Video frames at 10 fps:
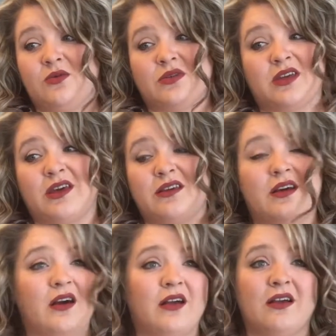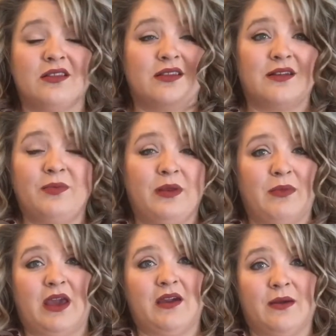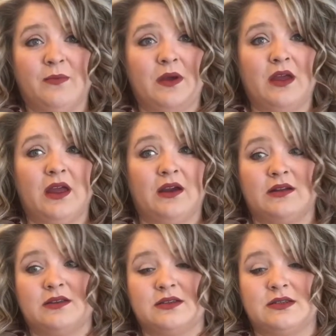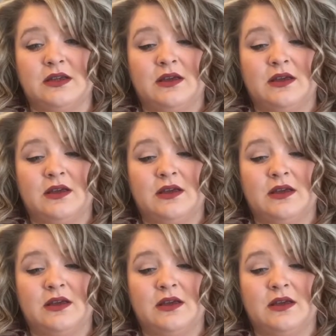with like a little bit of makeup and